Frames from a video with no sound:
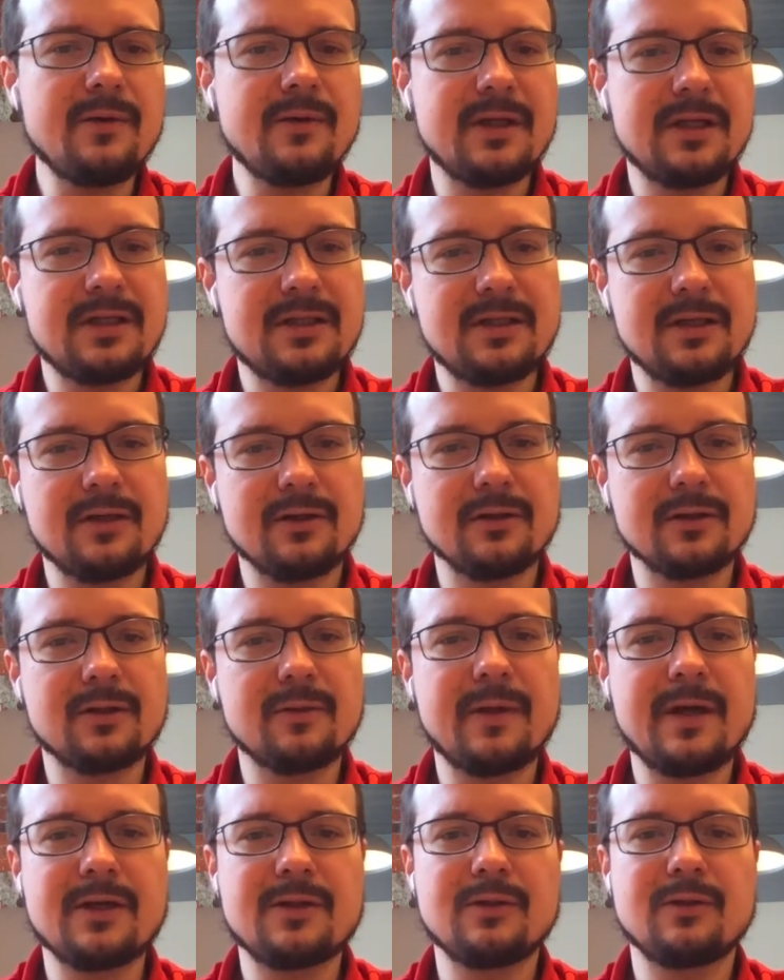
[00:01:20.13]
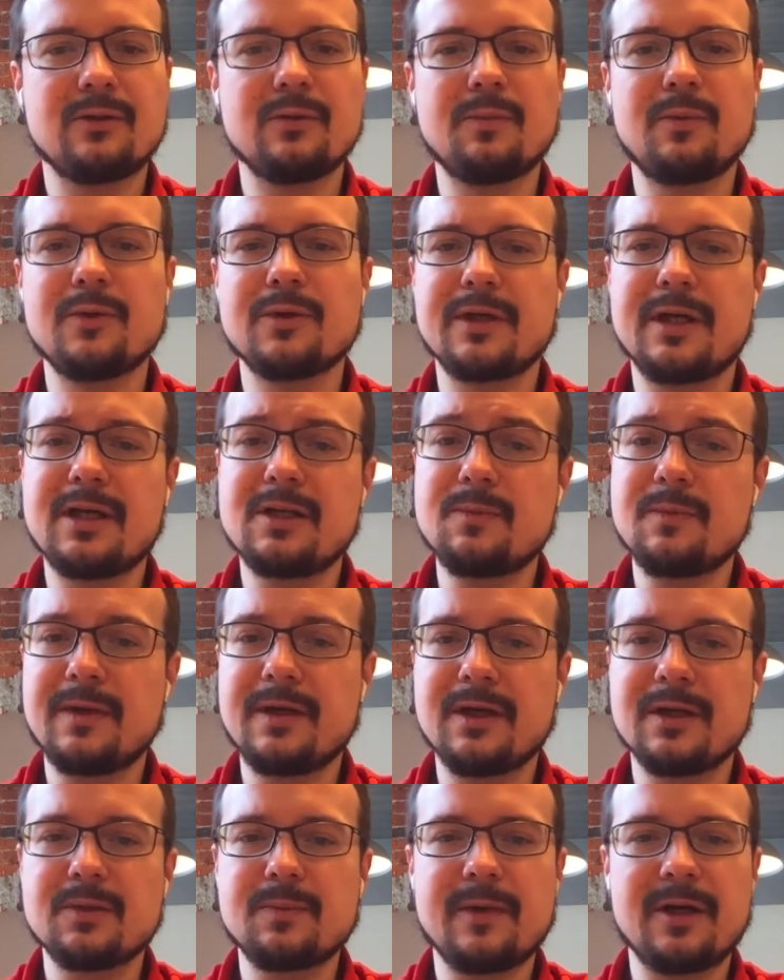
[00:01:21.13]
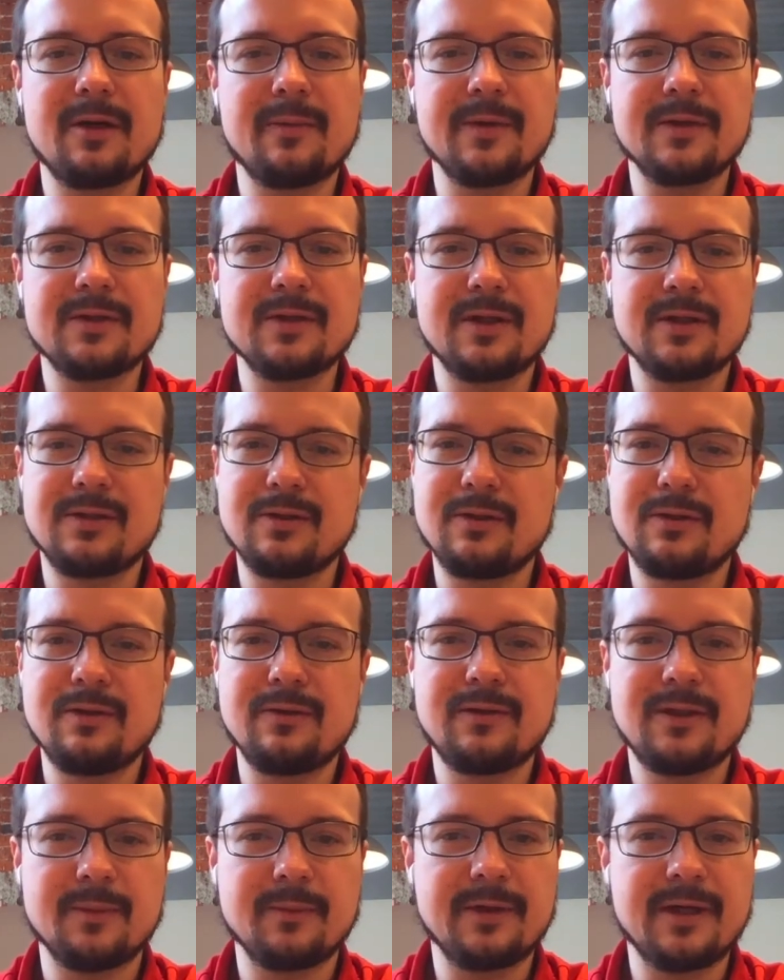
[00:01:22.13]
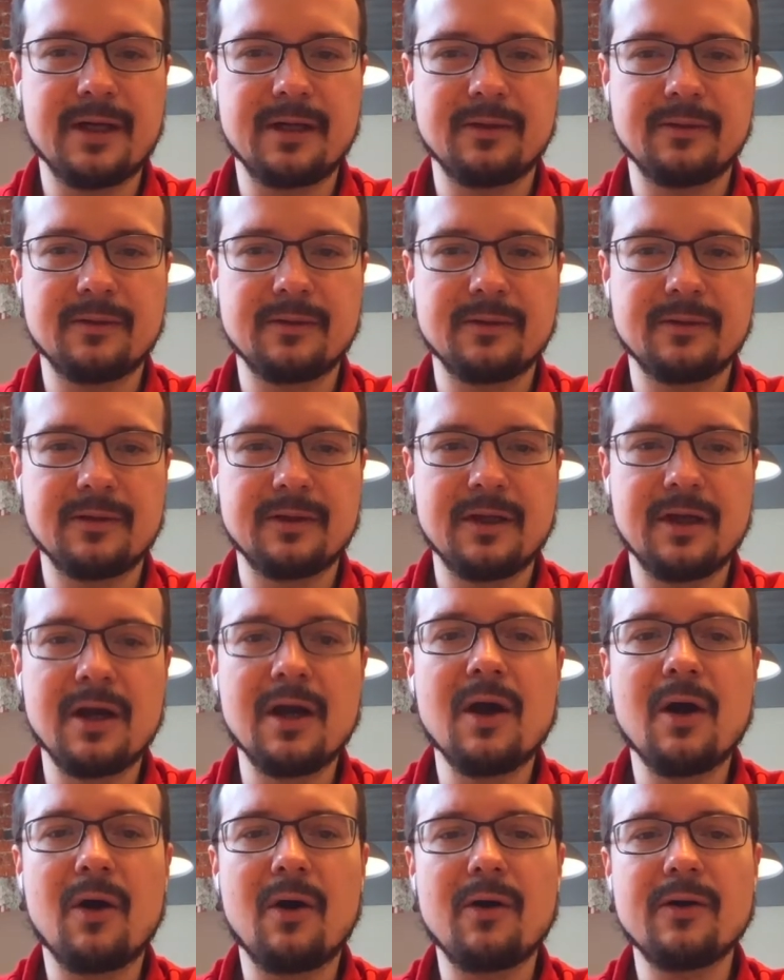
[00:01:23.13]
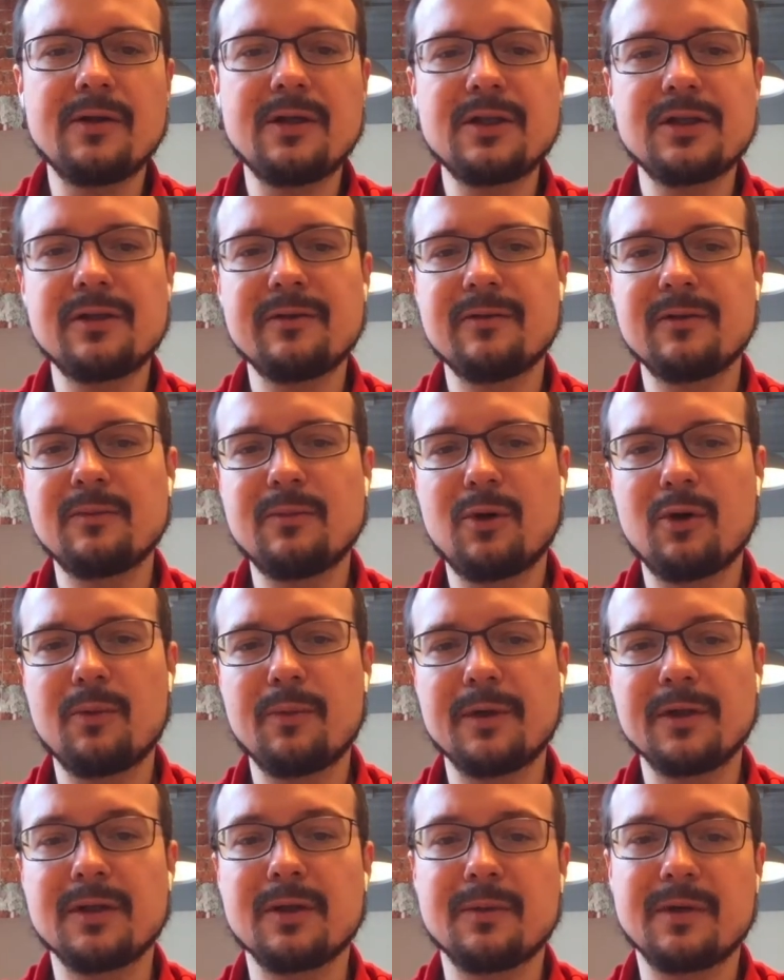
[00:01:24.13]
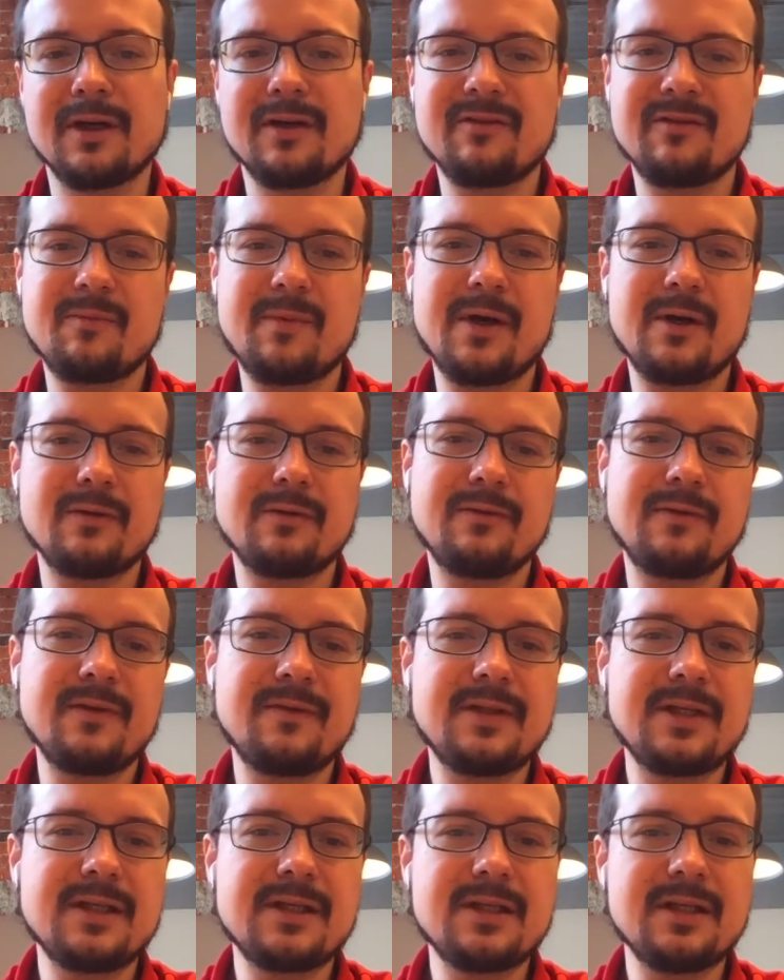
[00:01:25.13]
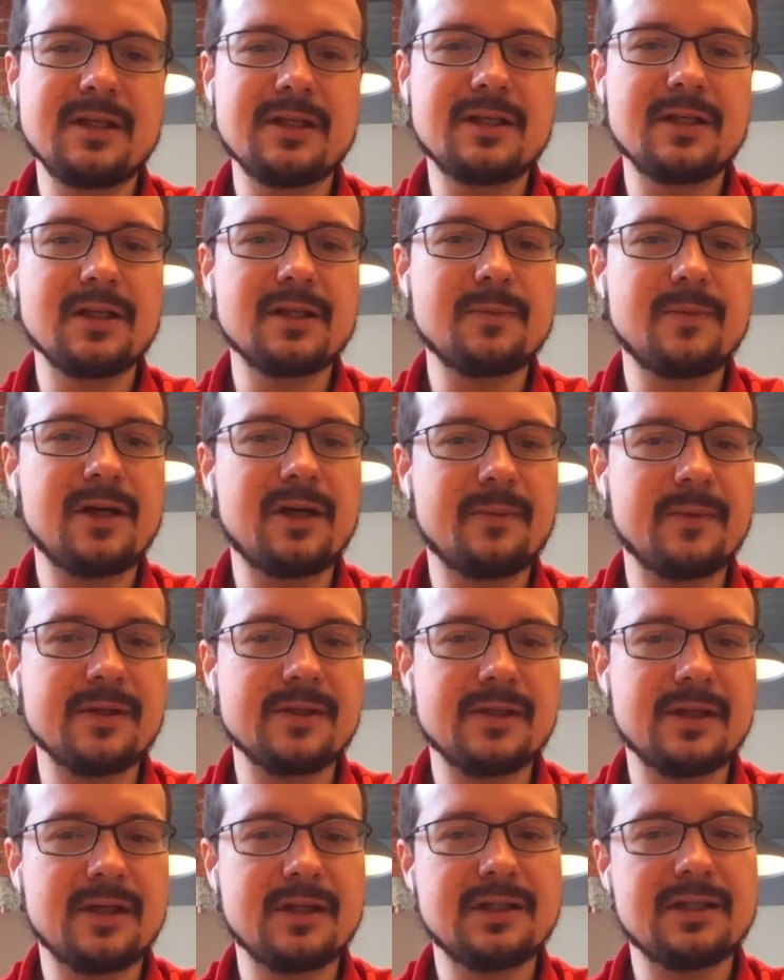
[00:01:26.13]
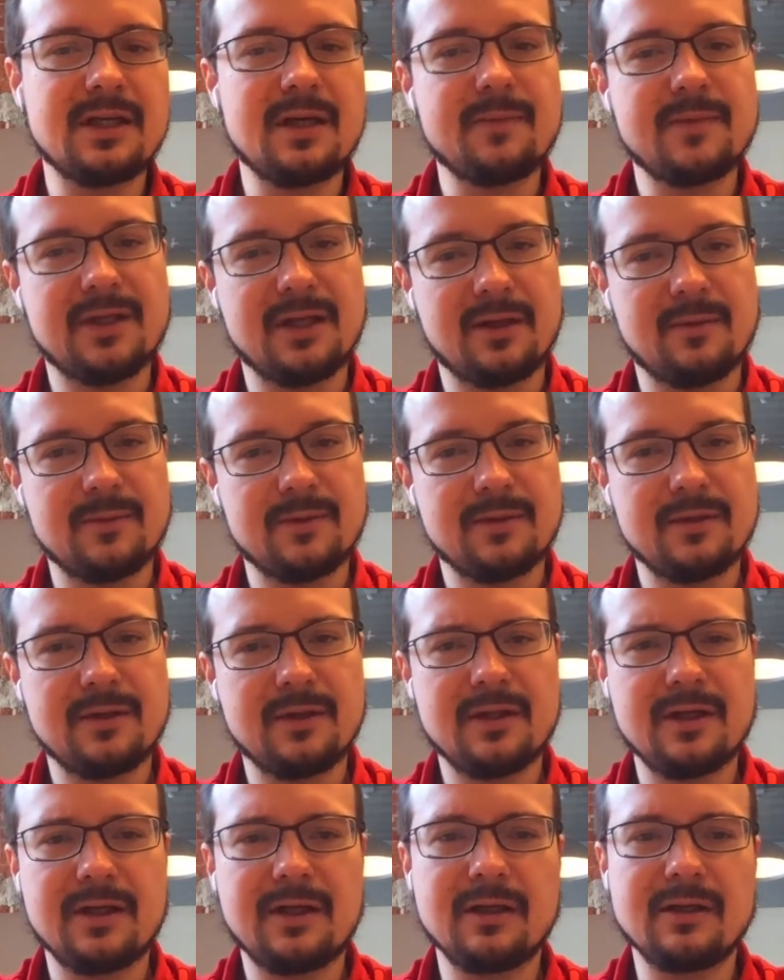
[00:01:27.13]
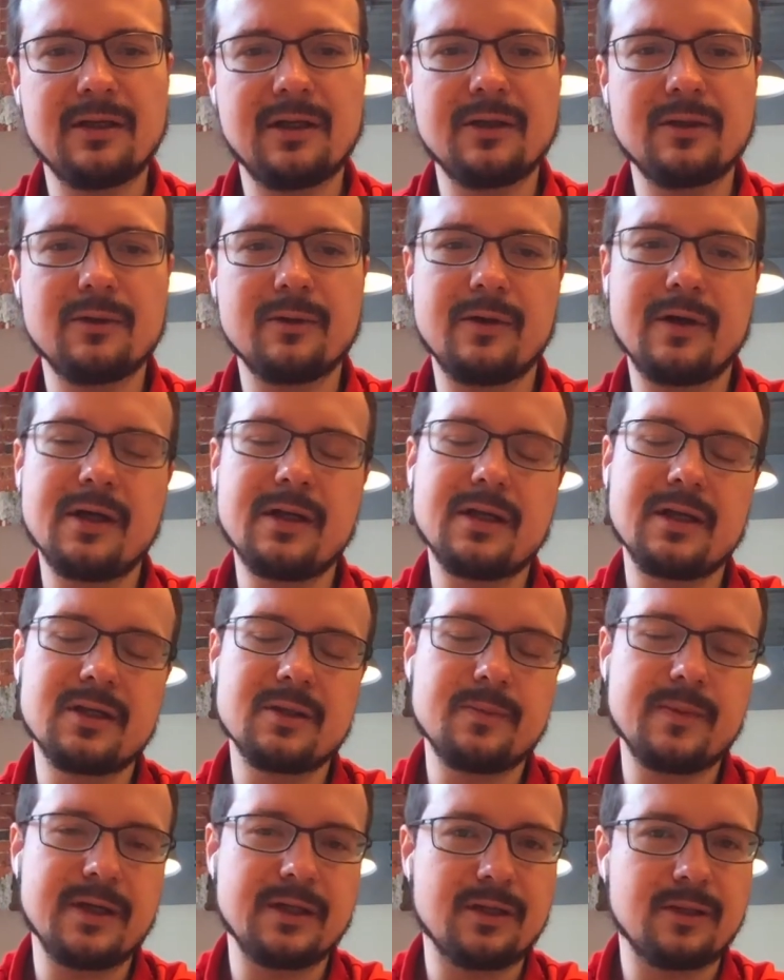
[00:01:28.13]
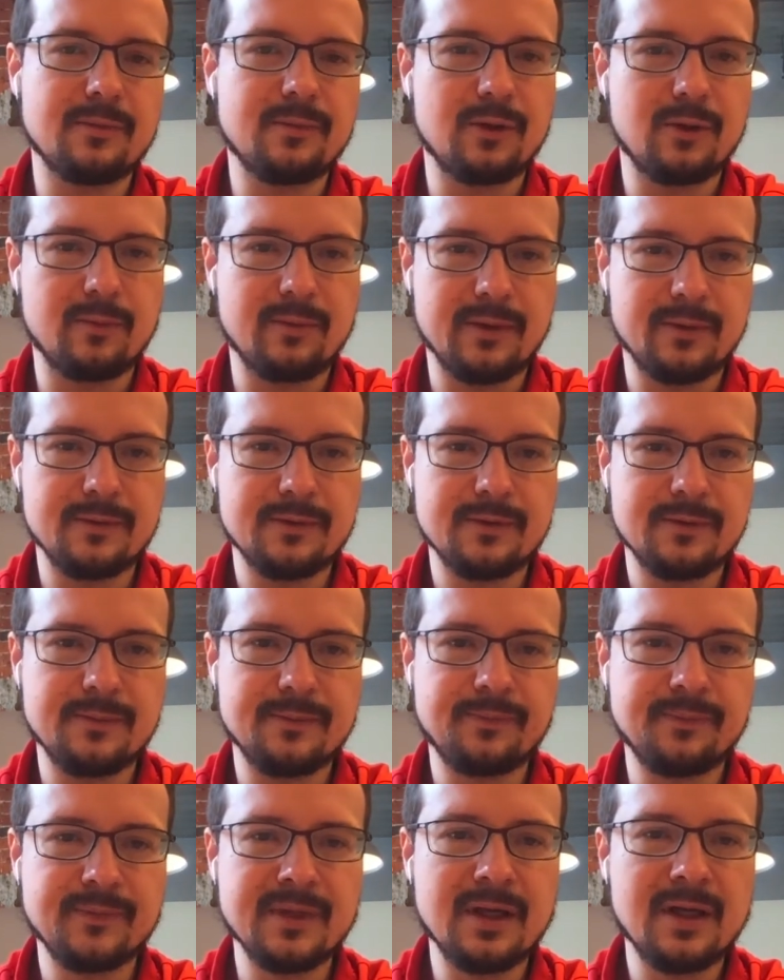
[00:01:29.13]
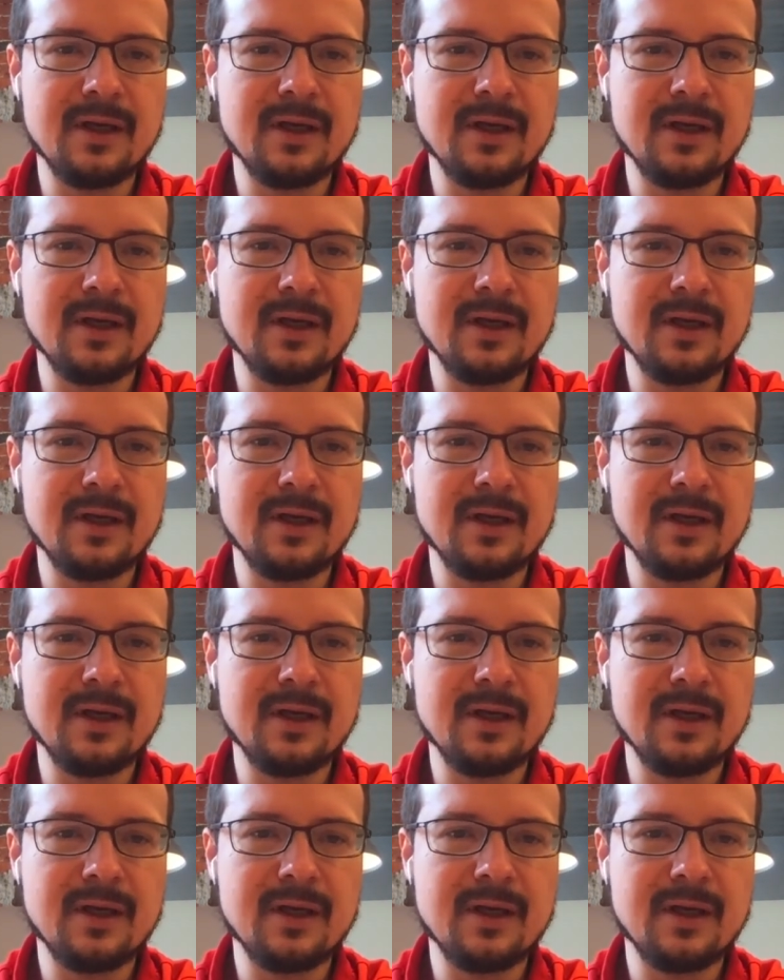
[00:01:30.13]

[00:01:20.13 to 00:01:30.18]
Nowadays, S E O requires you to push as many experiments as your div team can. On each given moment, we have about fifty to sixty experiments, and sometimes they can lead to unexpected problems.